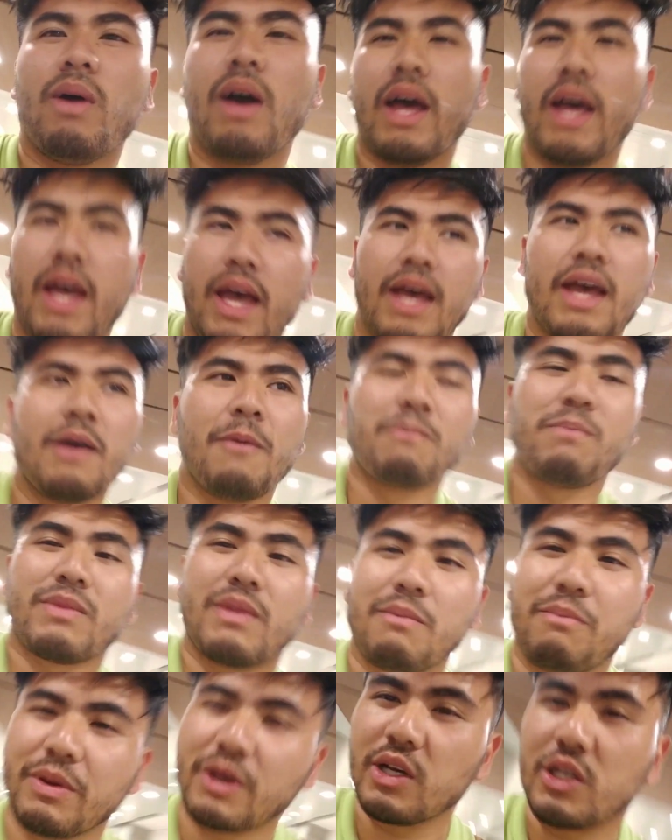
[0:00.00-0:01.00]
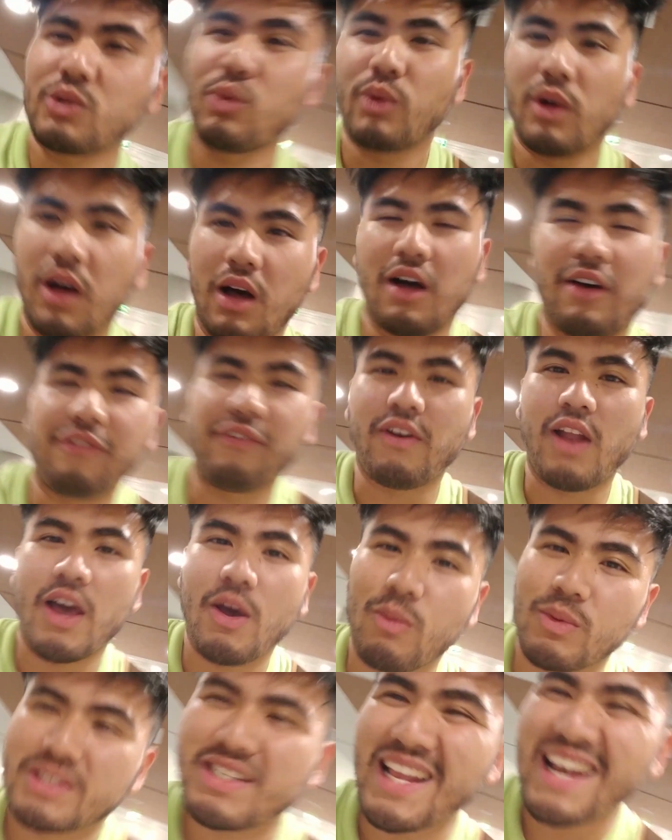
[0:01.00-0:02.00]
where because our
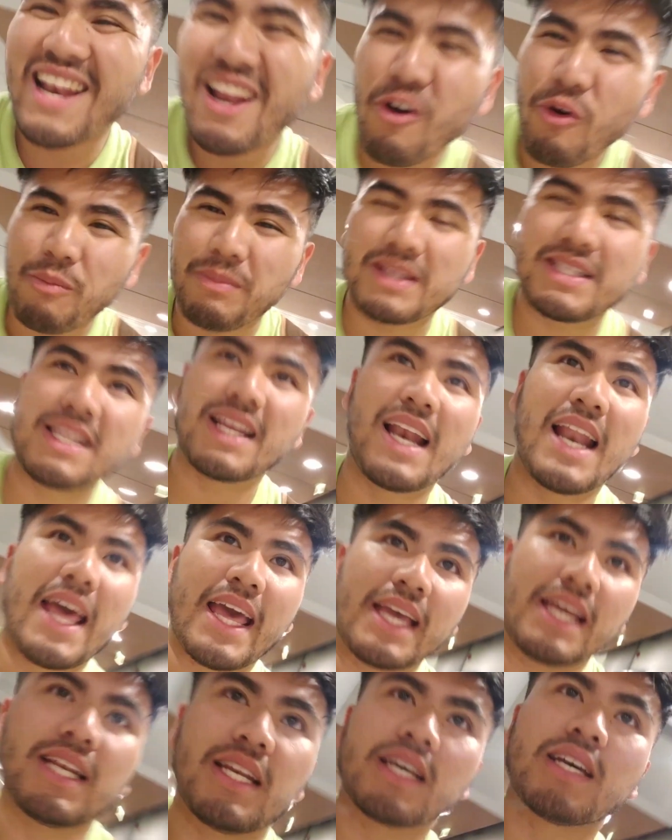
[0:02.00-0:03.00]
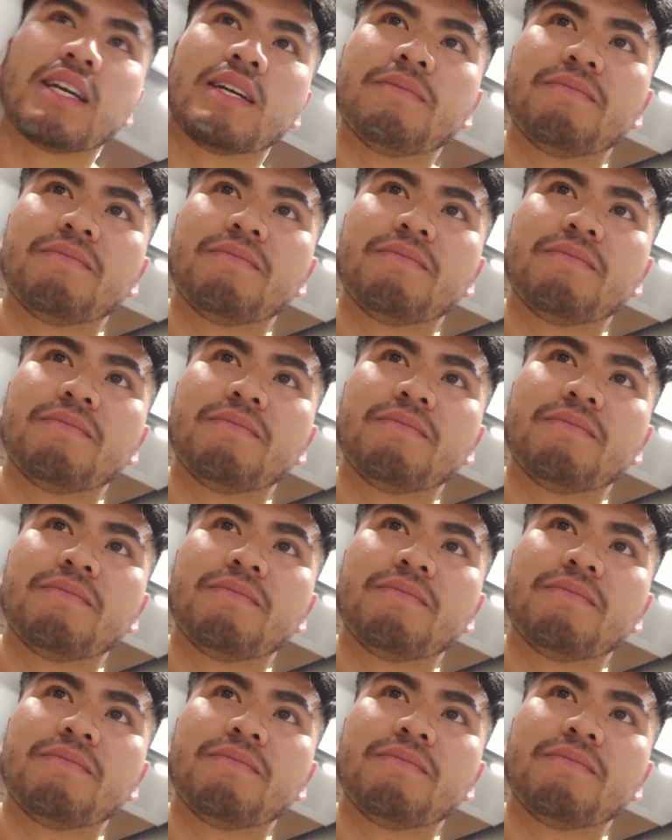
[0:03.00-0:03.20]
flight was a little bit delayed,